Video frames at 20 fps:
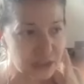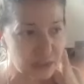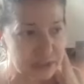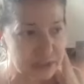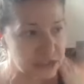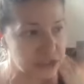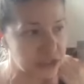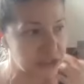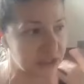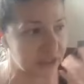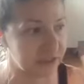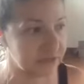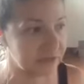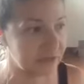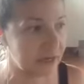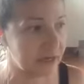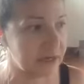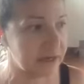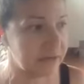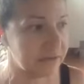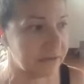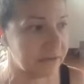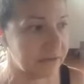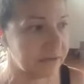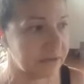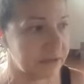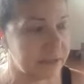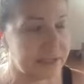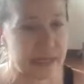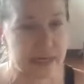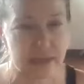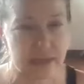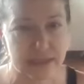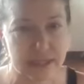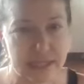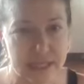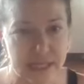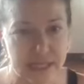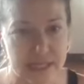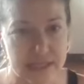question of kind of
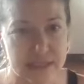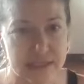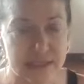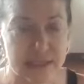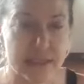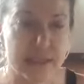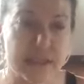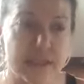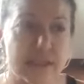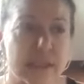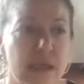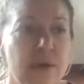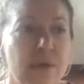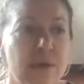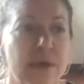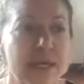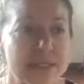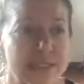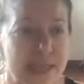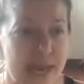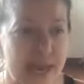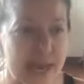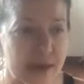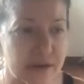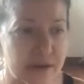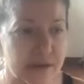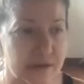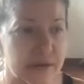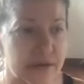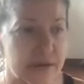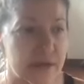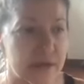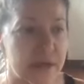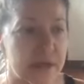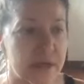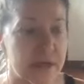settling in is like slowing down